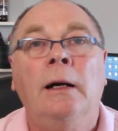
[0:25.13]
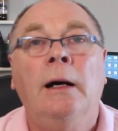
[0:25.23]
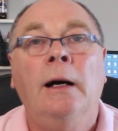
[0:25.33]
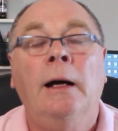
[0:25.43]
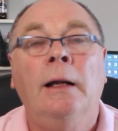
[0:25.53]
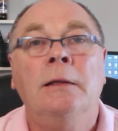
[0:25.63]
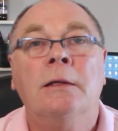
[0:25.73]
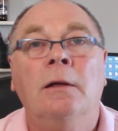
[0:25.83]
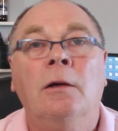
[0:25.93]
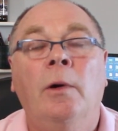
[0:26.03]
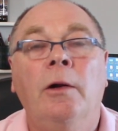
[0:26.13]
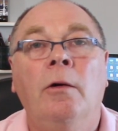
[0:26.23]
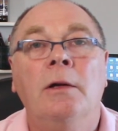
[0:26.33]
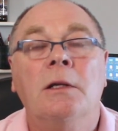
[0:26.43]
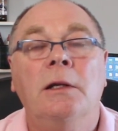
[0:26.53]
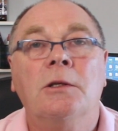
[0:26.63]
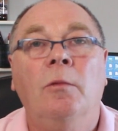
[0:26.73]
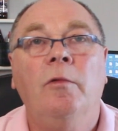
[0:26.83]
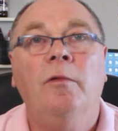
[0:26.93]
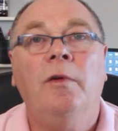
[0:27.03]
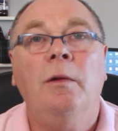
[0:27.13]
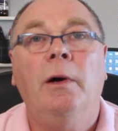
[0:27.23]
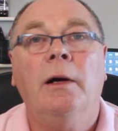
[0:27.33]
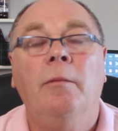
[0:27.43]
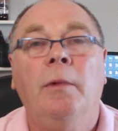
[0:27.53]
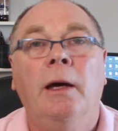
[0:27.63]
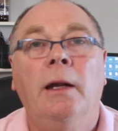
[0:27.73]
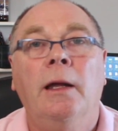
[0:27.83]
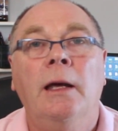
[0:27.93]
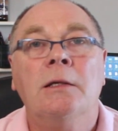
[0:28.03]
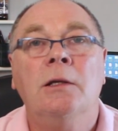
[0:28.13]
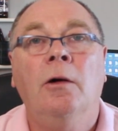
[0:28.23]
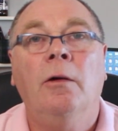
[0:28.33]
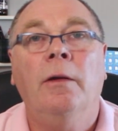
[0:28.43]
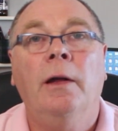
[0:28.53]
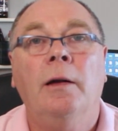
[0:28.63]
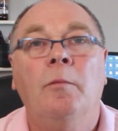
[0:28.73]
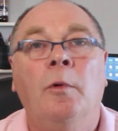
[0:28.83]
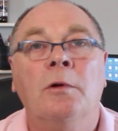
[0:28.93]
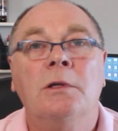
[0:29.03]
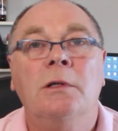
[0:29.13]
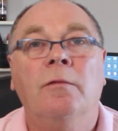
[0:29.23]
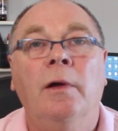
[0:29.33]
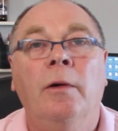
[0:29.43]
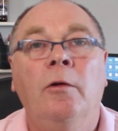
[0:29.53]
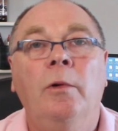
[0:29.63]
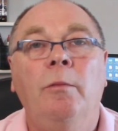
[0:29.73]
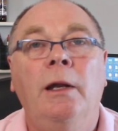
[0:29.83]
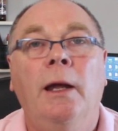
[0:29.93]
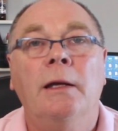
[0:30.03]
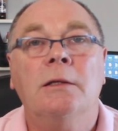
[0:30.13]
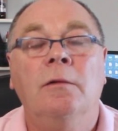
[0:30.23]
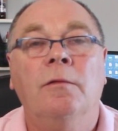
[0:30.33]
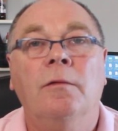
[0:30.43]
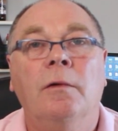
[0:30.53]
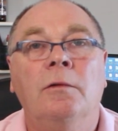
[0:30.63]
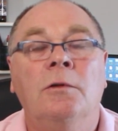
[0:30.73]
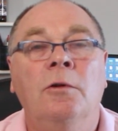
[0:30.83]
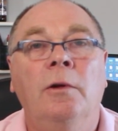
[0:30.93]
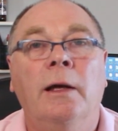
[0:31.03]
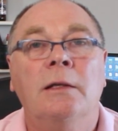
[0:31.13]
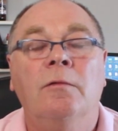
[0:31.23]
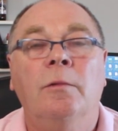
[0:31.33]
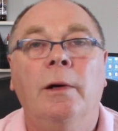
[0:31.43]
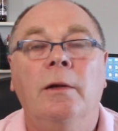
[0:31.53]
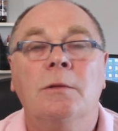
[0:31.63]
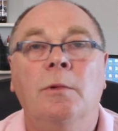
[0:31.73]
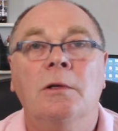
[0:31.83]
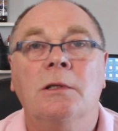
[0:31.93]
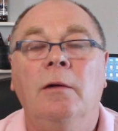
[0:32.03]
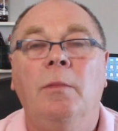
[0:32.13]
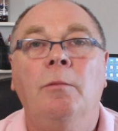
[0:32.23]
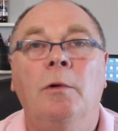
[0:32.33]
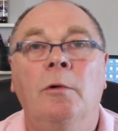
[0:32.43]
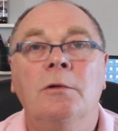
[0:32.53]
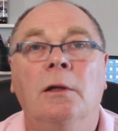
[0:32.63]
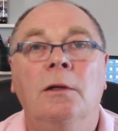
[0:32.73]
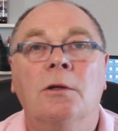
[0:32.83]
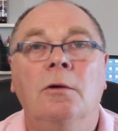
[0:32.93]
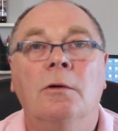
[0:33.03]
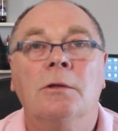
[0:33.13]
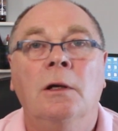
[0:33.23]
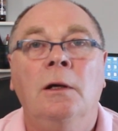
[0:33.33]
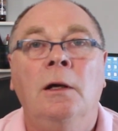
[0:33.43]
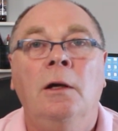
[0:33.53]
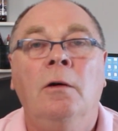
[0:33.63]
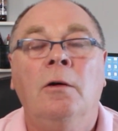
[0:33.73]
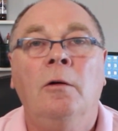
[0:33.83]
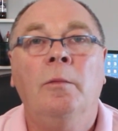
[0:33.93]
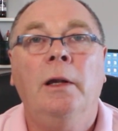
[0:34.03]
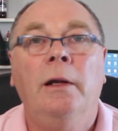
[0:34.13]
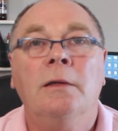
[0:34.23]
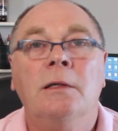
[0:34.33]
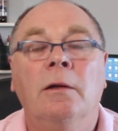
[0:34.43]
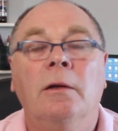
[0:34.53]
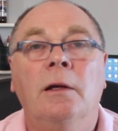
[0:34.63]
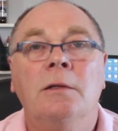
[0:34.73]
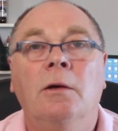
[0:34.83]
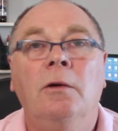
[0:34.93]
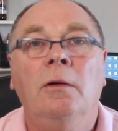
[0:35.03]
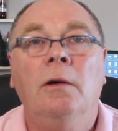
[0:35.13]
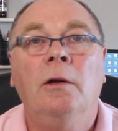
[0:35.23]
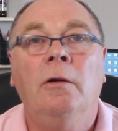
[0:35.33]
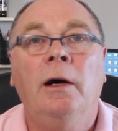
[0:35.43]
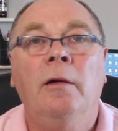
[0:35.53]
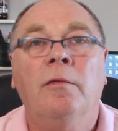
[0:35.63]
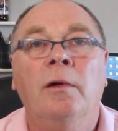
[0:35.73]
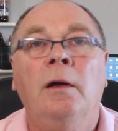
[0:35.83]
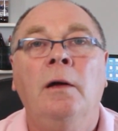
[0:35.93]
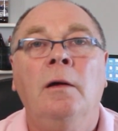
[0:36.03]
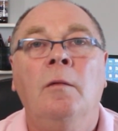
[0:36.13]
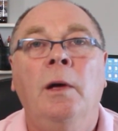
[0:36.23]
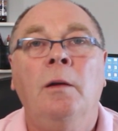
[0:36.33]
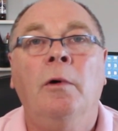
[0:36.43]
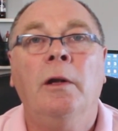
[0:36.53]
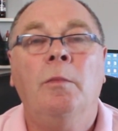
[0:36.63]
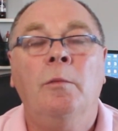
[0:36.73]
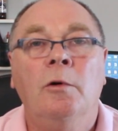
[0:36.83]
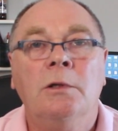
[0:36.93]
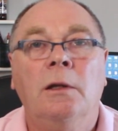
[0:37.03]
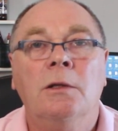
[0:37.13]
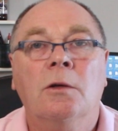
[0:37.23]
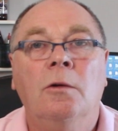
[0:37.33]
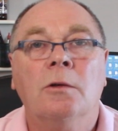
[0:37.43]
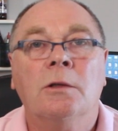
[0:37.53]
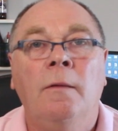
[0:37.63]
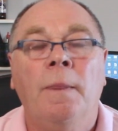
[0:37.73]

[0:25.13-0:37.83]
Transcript: And quite honestly, some of the feedback I'm getting is not that positive. Now, I don't want to be too negative about this, because I've been promoting this course. I'll come clean. I'll tell you, I've made money promoting this course.